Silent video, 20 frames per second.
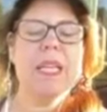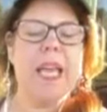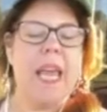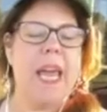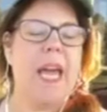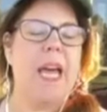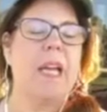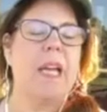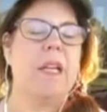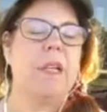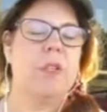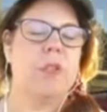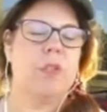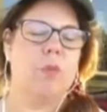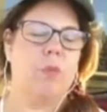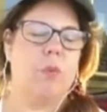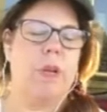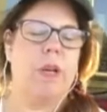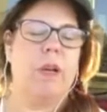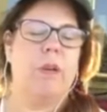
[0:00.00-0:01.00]
cat is
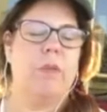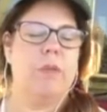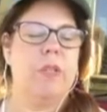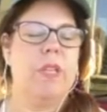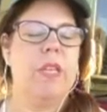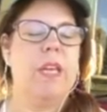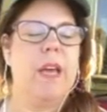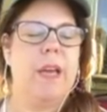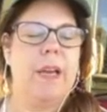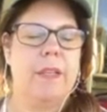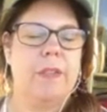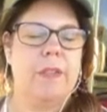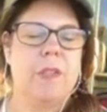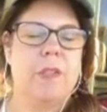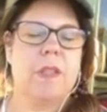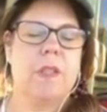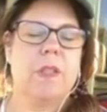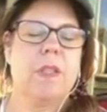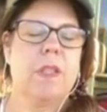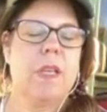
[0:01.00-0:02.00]
around.
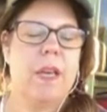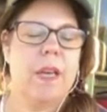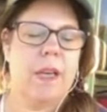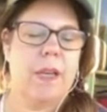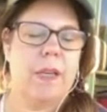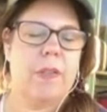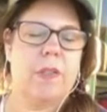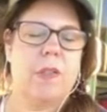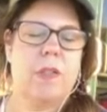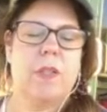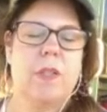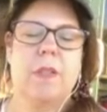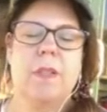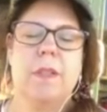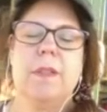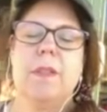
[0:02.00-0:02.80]
Yes, yes.